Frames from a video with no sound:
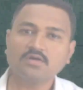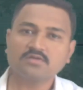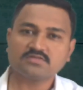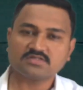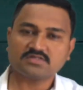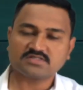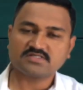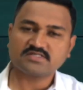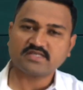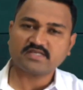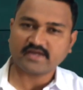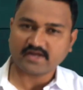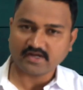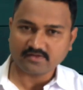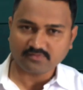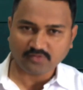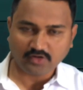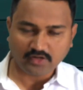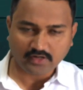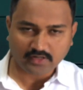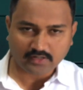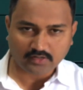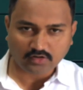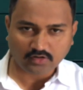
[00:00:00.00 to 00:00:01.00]
The second
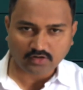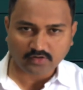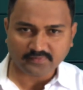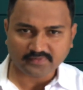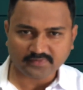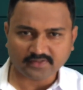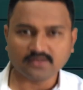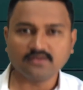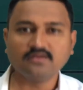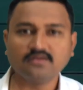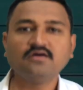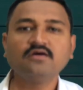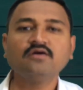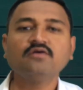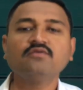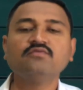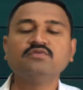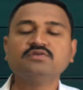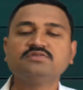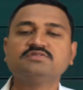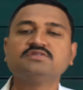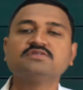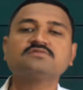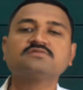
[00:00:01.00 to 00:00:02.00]
molecular orbital,
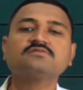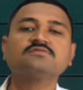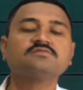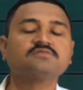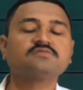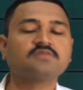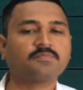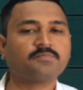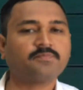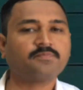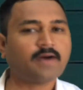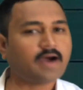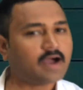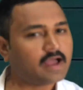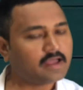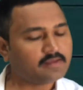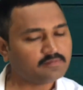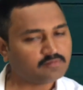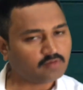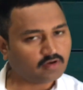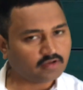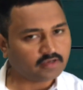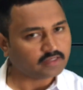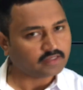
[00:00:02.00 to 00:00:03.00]
which is the pi
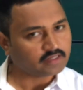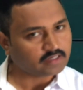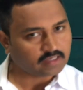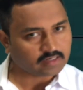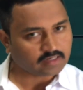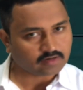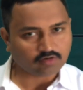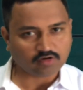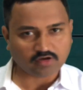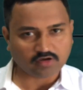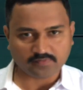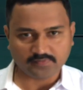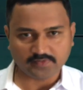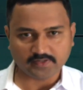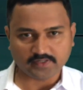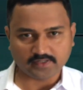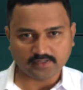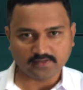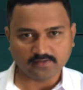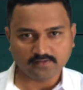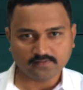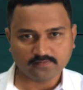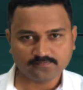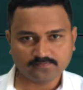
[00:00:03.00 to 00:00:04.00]
molecular
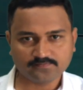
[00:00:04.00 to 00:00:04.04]
orbital.